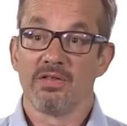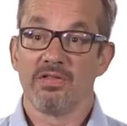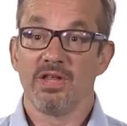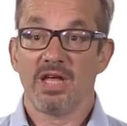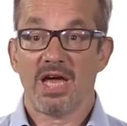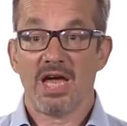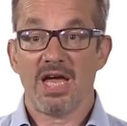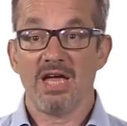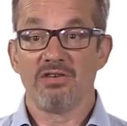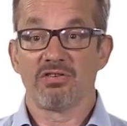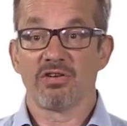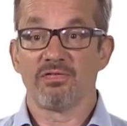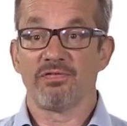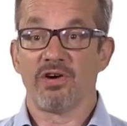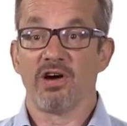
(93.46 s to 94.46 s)
the age
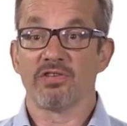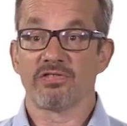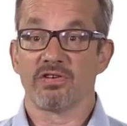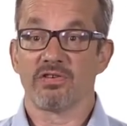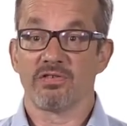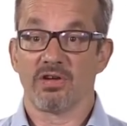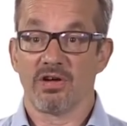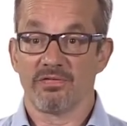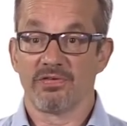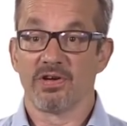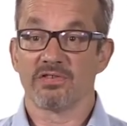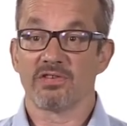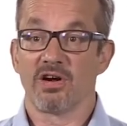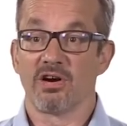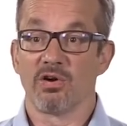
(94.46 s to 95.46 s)
of the fast
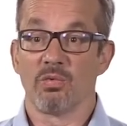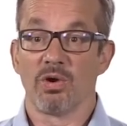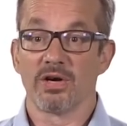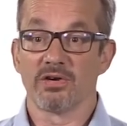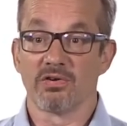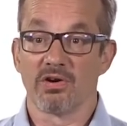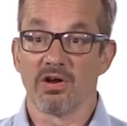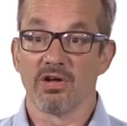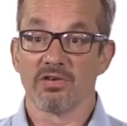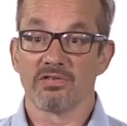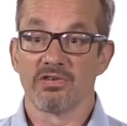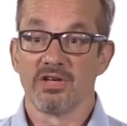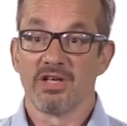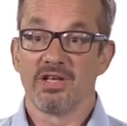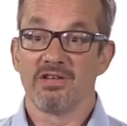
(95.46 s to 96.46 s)
first R oh one
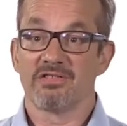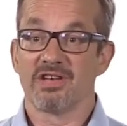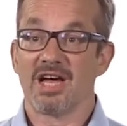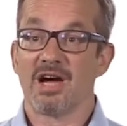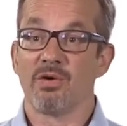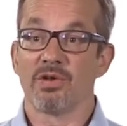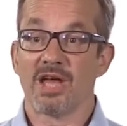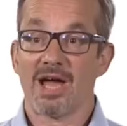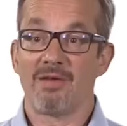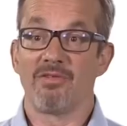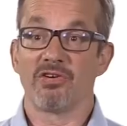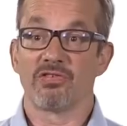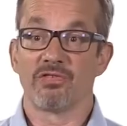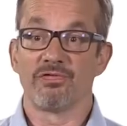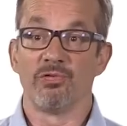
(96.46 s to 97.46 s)
grant is now an
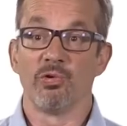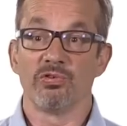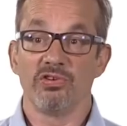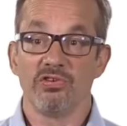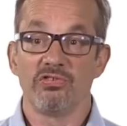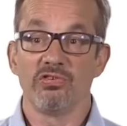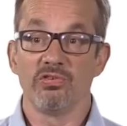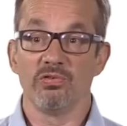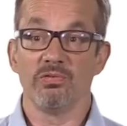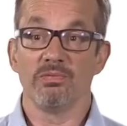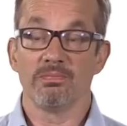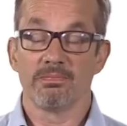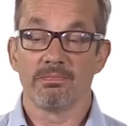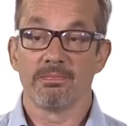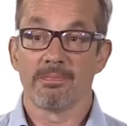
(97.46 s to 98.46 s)
average of forty-two.
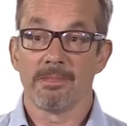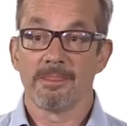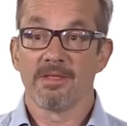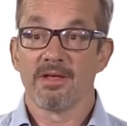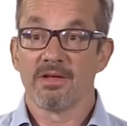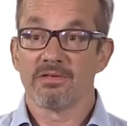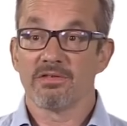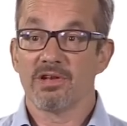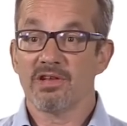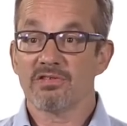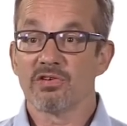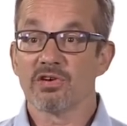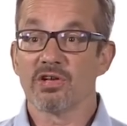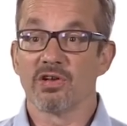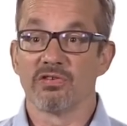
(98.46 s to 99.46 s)
So
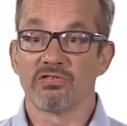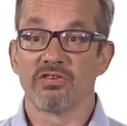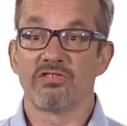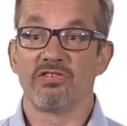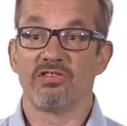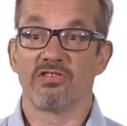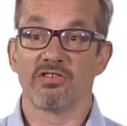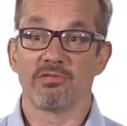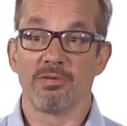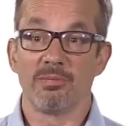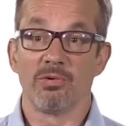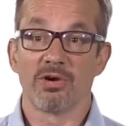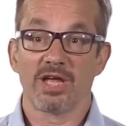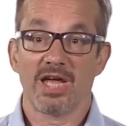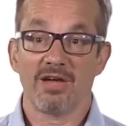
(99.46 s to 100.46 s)
let's look at those statistics a bit
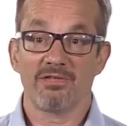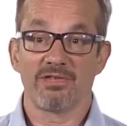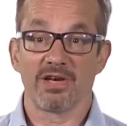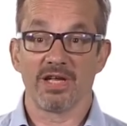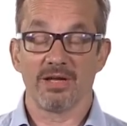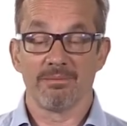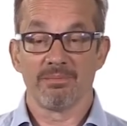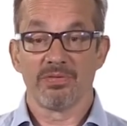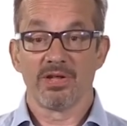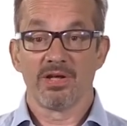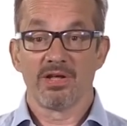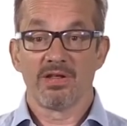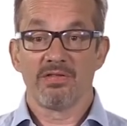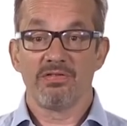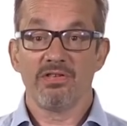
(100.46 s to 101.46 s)
more carefully.
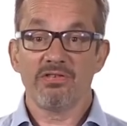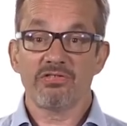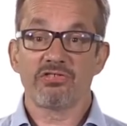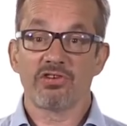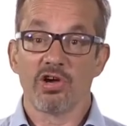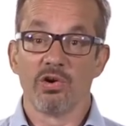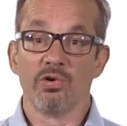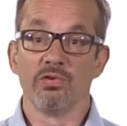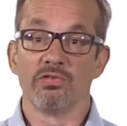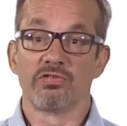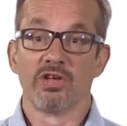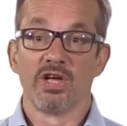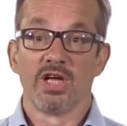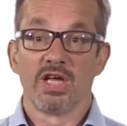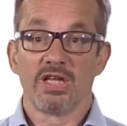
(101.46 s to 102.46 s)
This
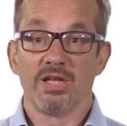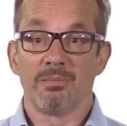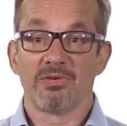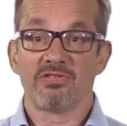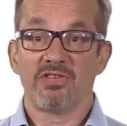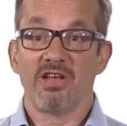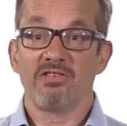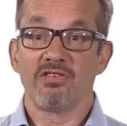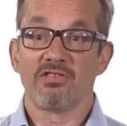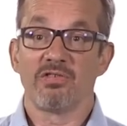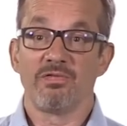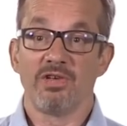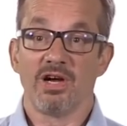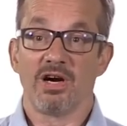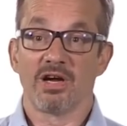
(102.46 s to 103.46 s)
shows the percentage
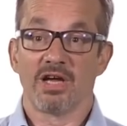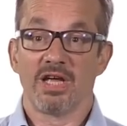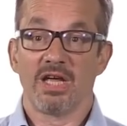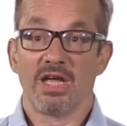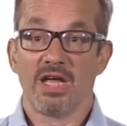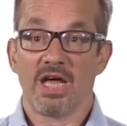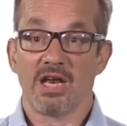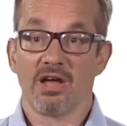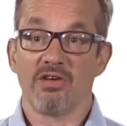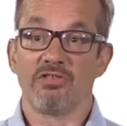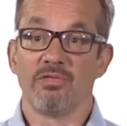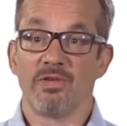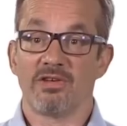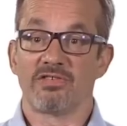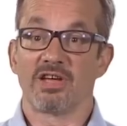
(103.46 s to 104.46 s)
of young N I
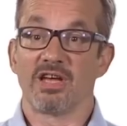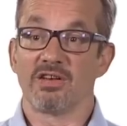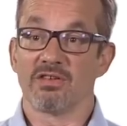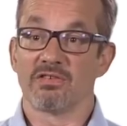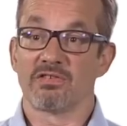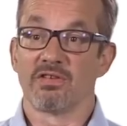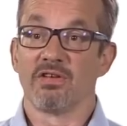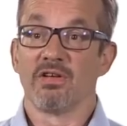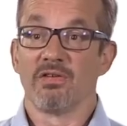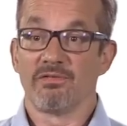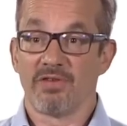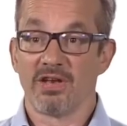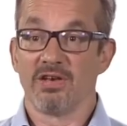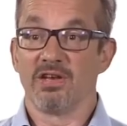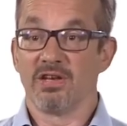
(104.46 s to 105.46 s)
H investigators
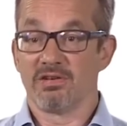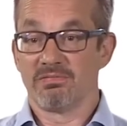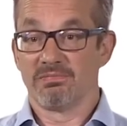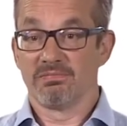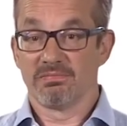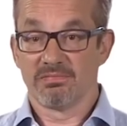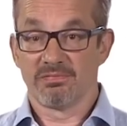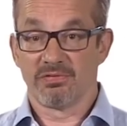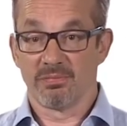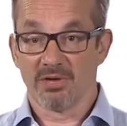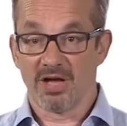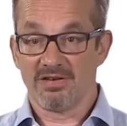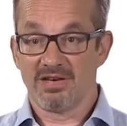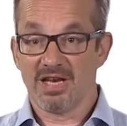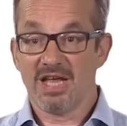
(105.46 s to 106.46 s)
funded from
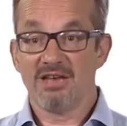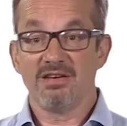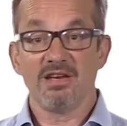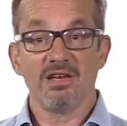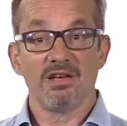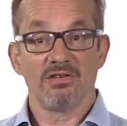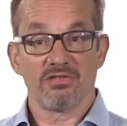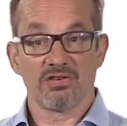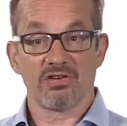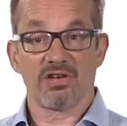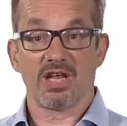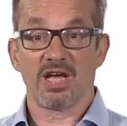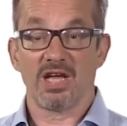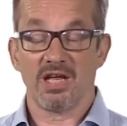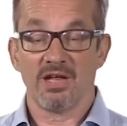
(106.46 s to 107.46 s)
nineteen eighty to
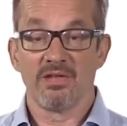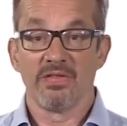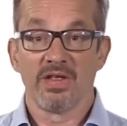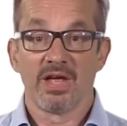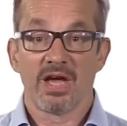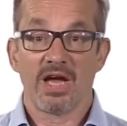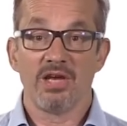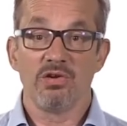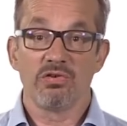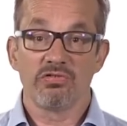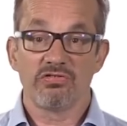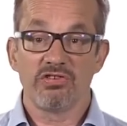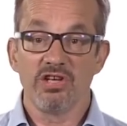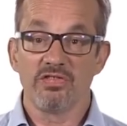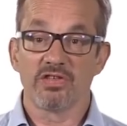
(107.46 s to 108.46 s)
today. And you
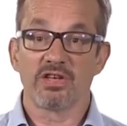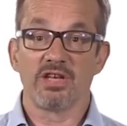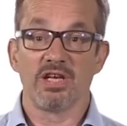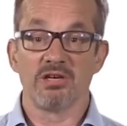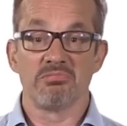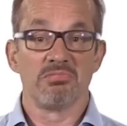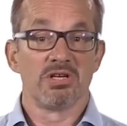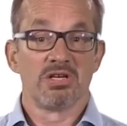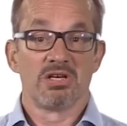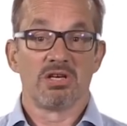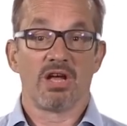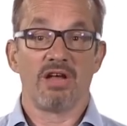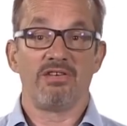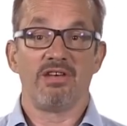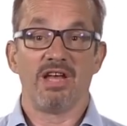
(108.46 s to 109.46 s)
can see that in
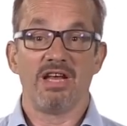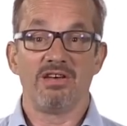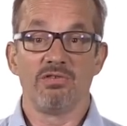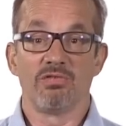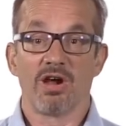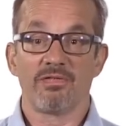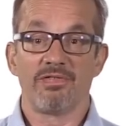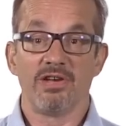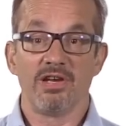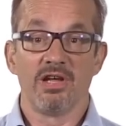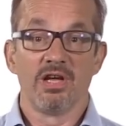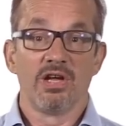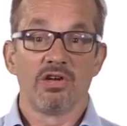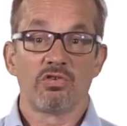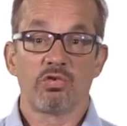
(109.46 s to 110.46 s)
nineteen eighty,
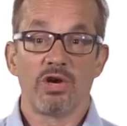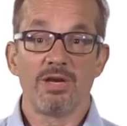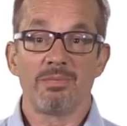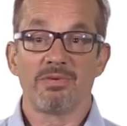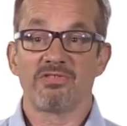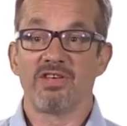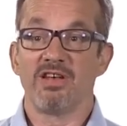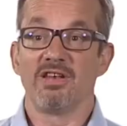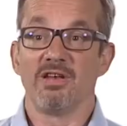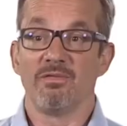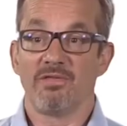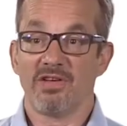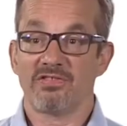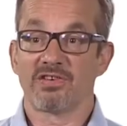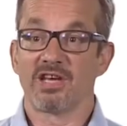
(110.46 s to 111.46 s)
roughly twenty percent of the
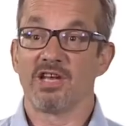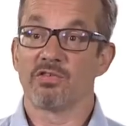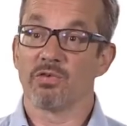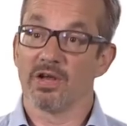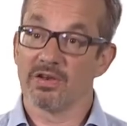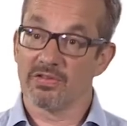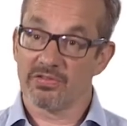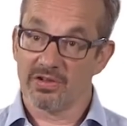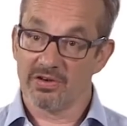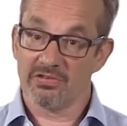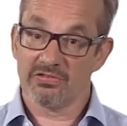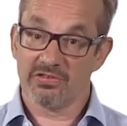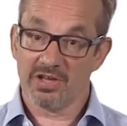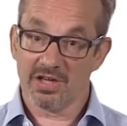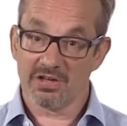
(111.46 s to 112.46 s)
investigators were under
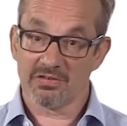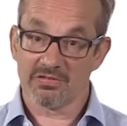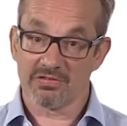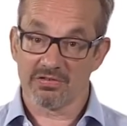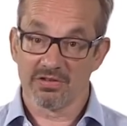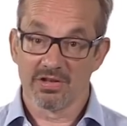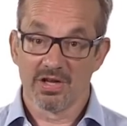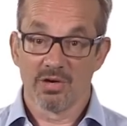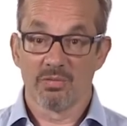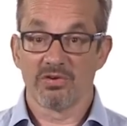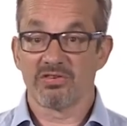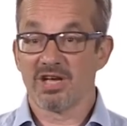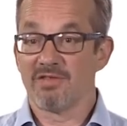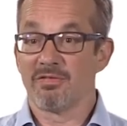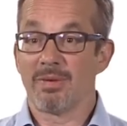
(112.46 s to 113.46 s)
thirty-six,
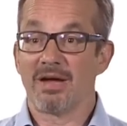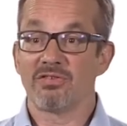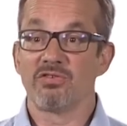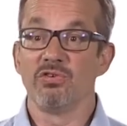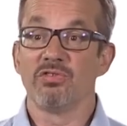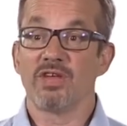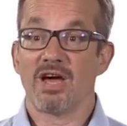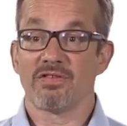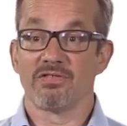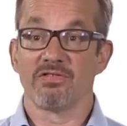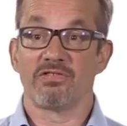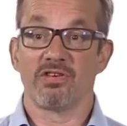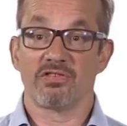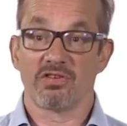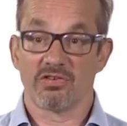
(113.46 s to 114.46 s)
which gave about two thousand
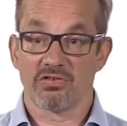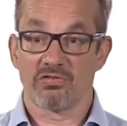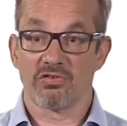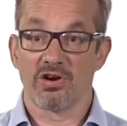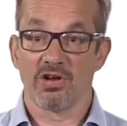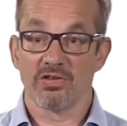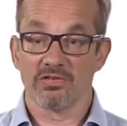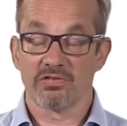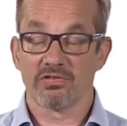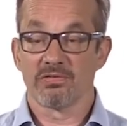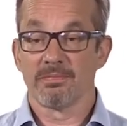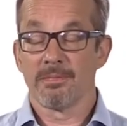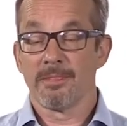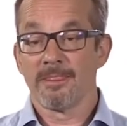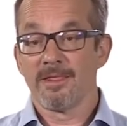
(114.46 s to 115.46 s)
six hundred grants.
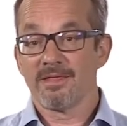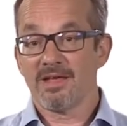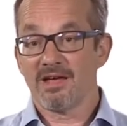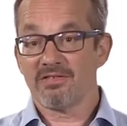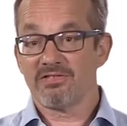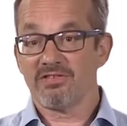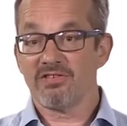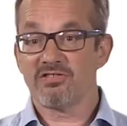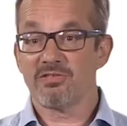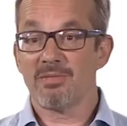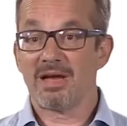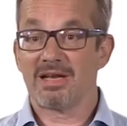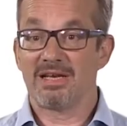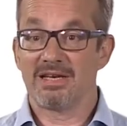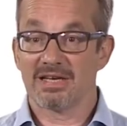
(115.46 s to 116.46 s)
That
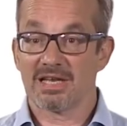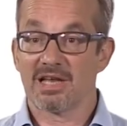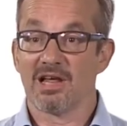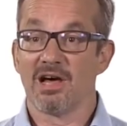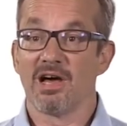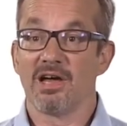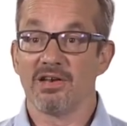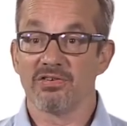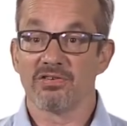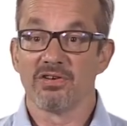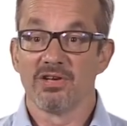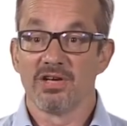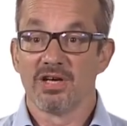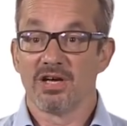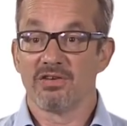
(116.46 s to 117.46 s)
systematically declined
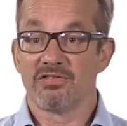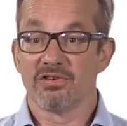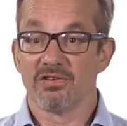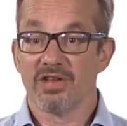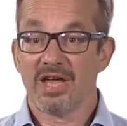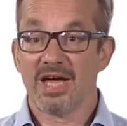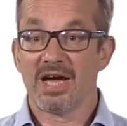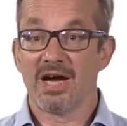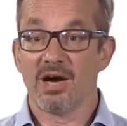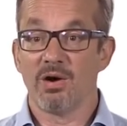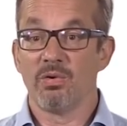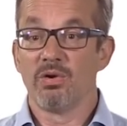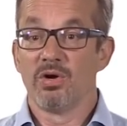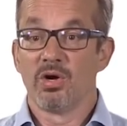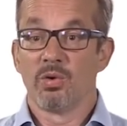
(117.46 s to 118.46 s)
until
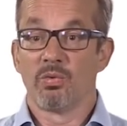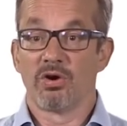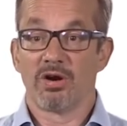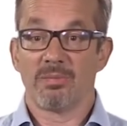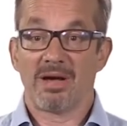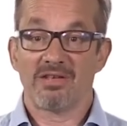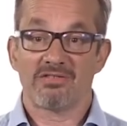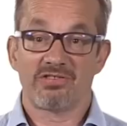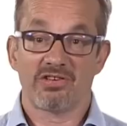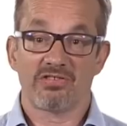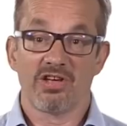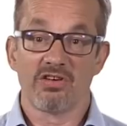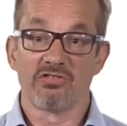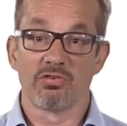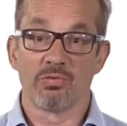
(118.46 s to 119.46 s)
now we're at about six
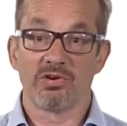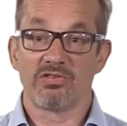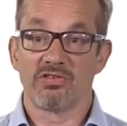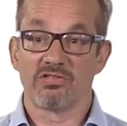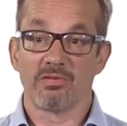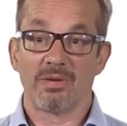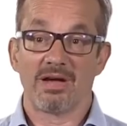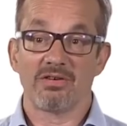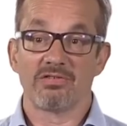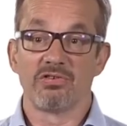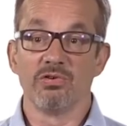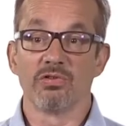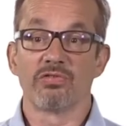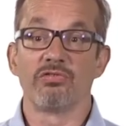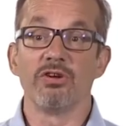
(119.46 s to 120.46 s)
hundred, which is about
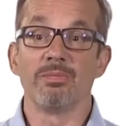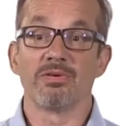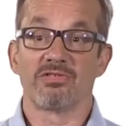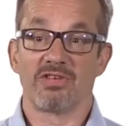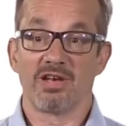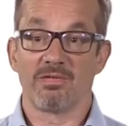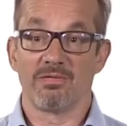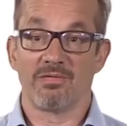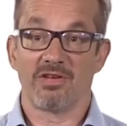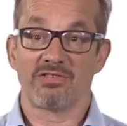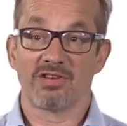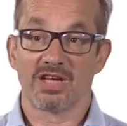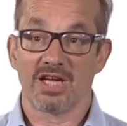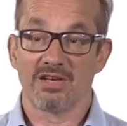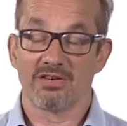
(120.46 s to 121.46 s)
two to three percent of
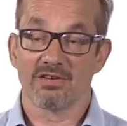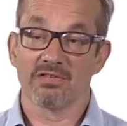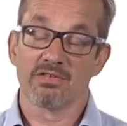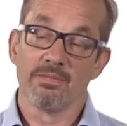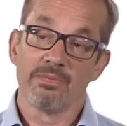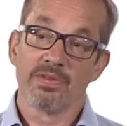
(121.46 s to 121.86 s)
investigators.